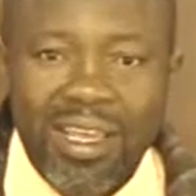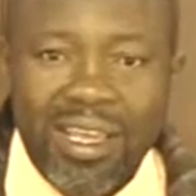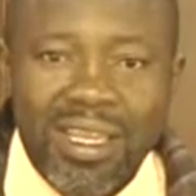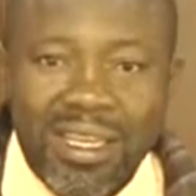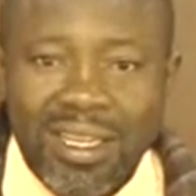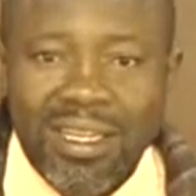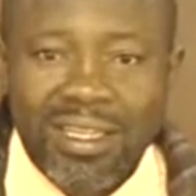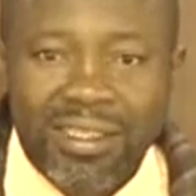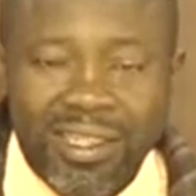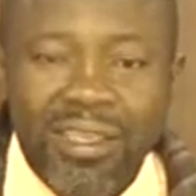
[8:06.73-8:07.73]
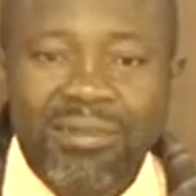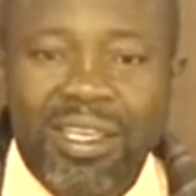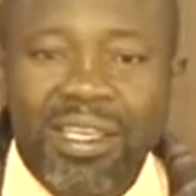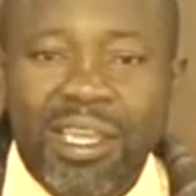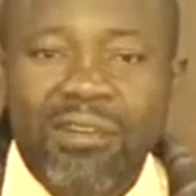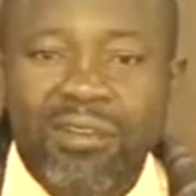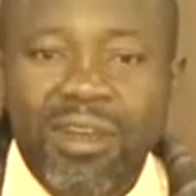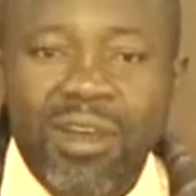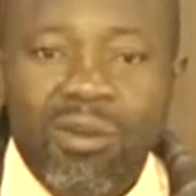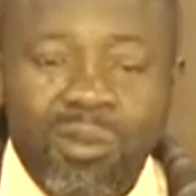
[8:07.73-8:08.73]
it seems like if
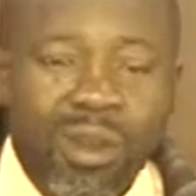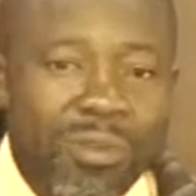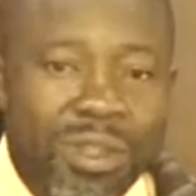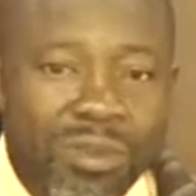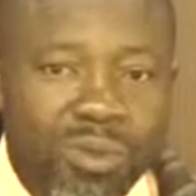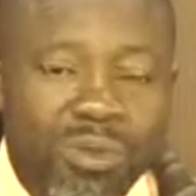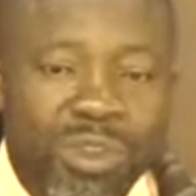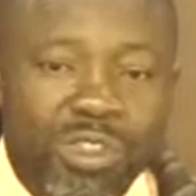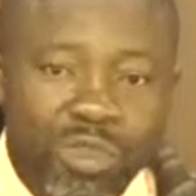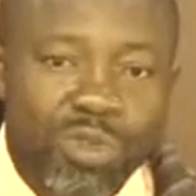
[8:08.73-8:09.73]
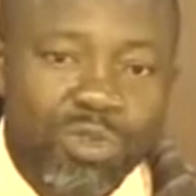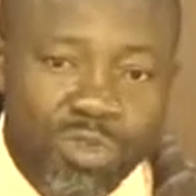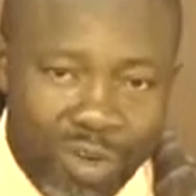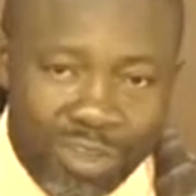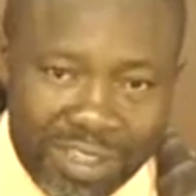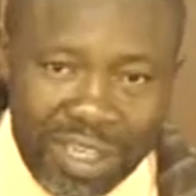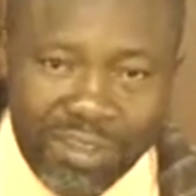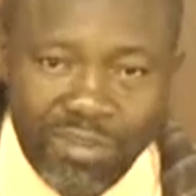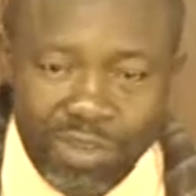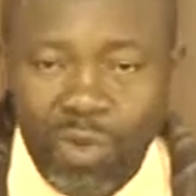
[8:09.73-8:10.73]
what we do for
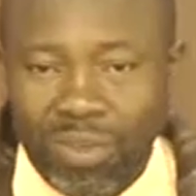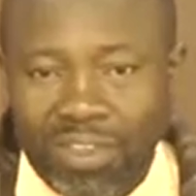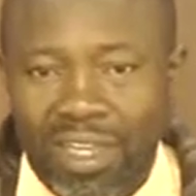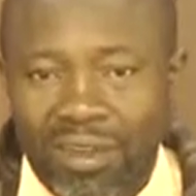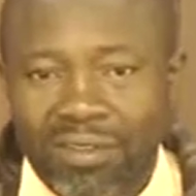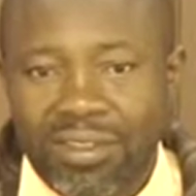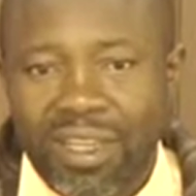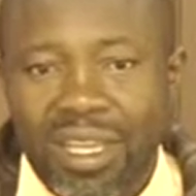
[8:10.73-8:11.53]
ourselves, to ourselves,